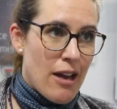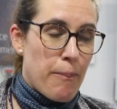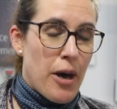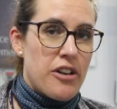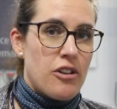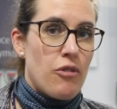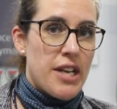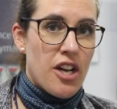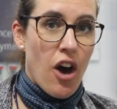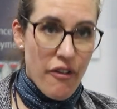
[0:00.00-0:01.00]
our partner
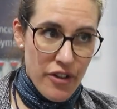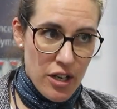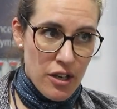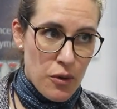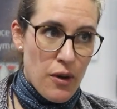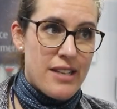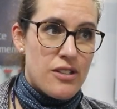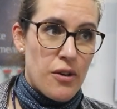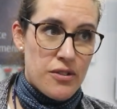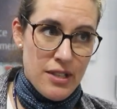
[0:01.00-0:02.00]
Recover, who
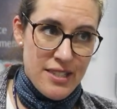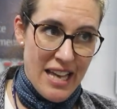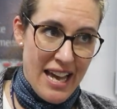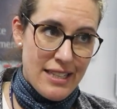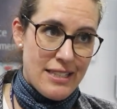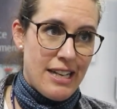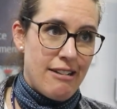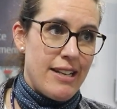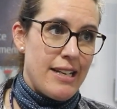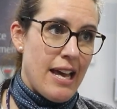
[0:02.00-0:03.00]
has also a site
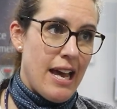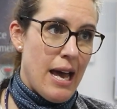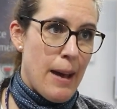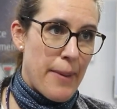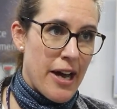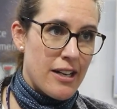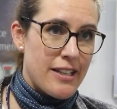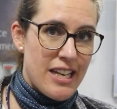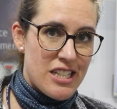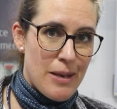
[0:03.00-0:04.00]
here in
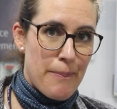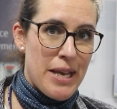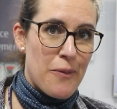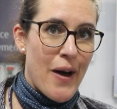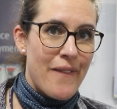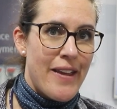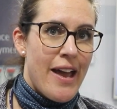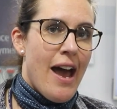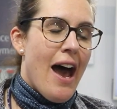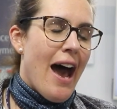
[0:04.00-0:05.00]
Bangladesh, a big one.
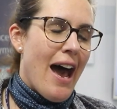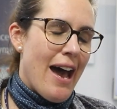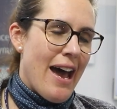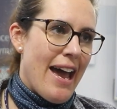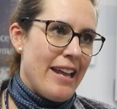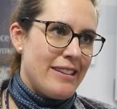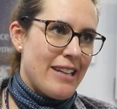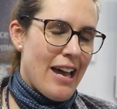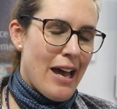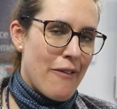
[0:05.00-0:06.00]

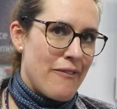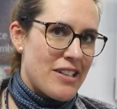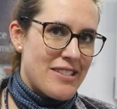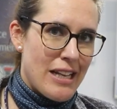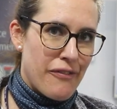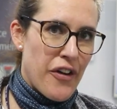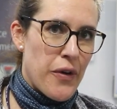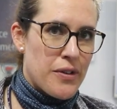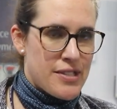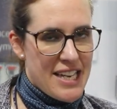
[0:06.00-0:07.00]
We're still
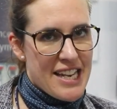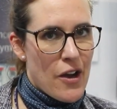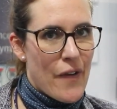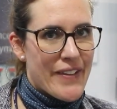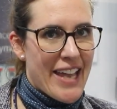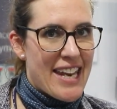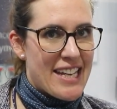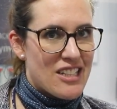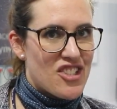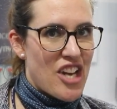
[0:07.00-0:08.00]
focusing on
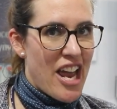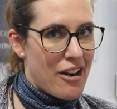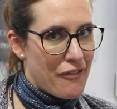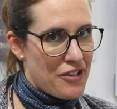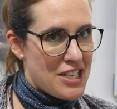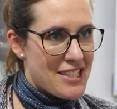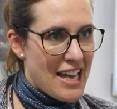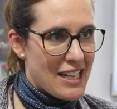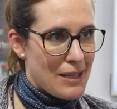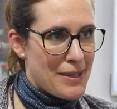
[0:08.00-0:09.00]
getting the share of
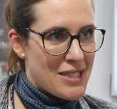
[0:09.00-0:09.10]
recycled